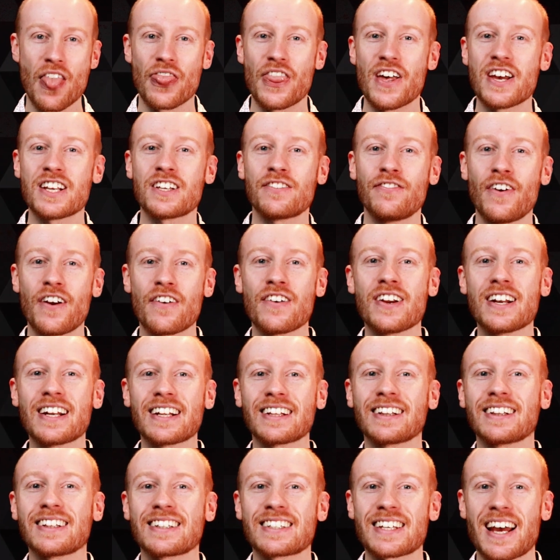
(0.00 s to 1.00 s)
There's very
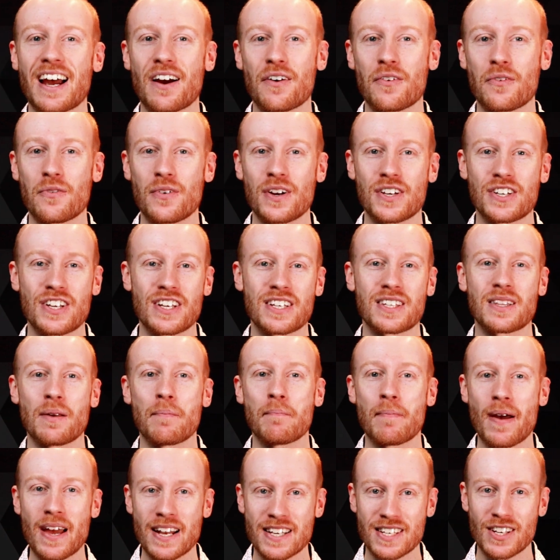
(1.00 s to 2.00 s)
little doubt which is the
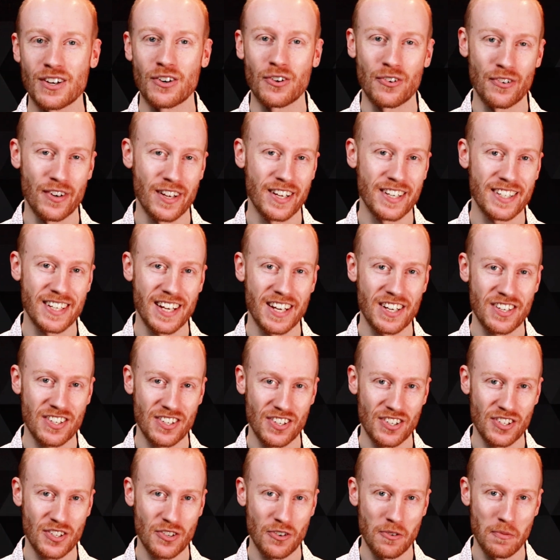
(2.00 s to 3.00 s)
better
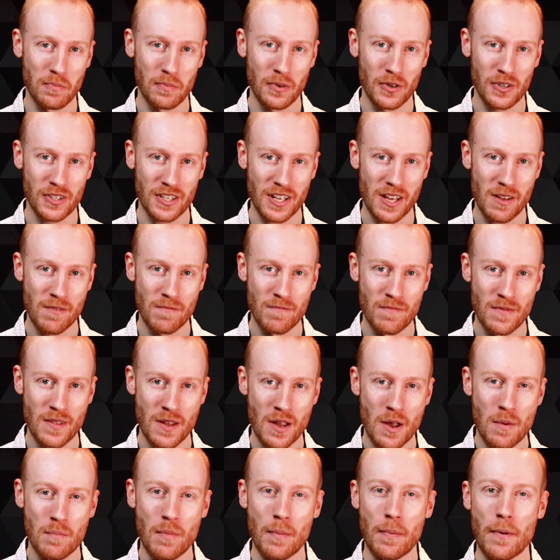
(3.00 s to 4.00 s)
orientation to embody.
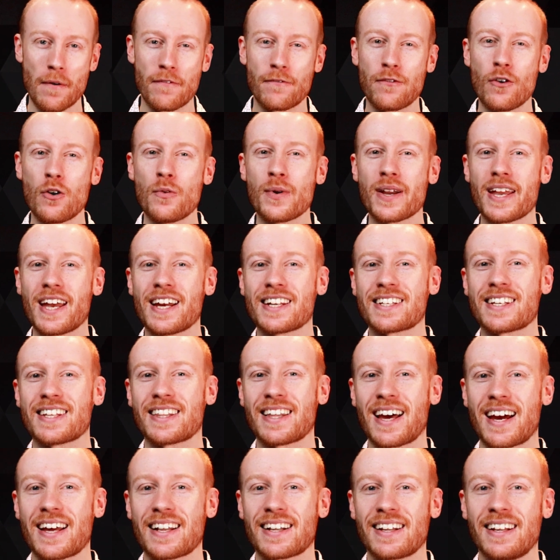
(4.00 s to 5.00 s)
But before we get to
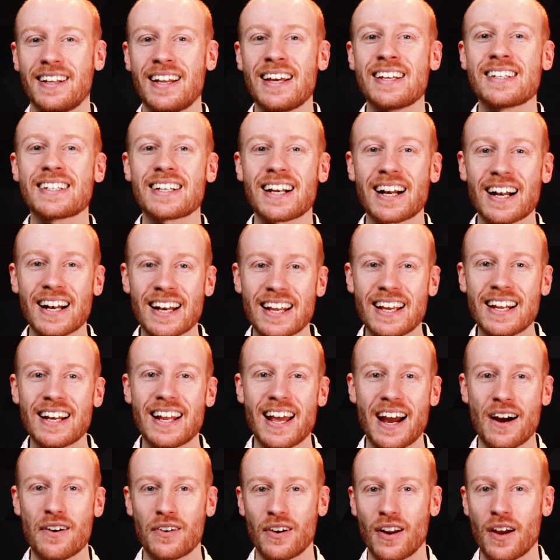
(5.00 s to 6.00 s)
that, let's
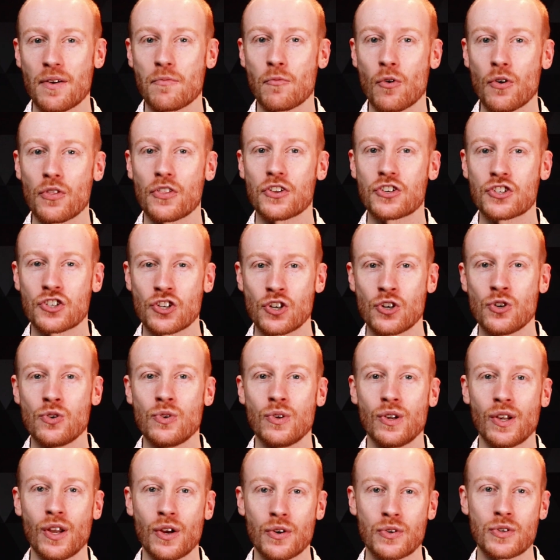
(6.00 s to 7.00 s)
clearly outline what the
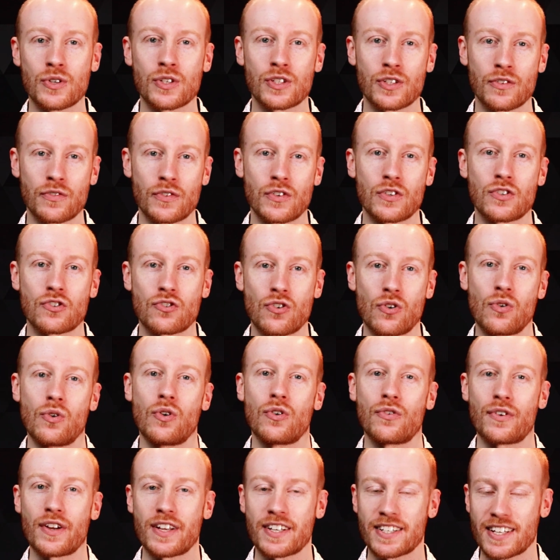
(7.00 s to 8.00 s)
two locus of control
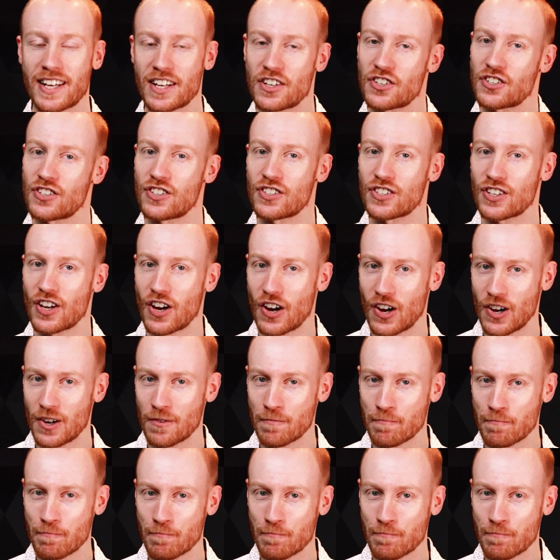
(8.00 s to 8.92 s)
orientations are.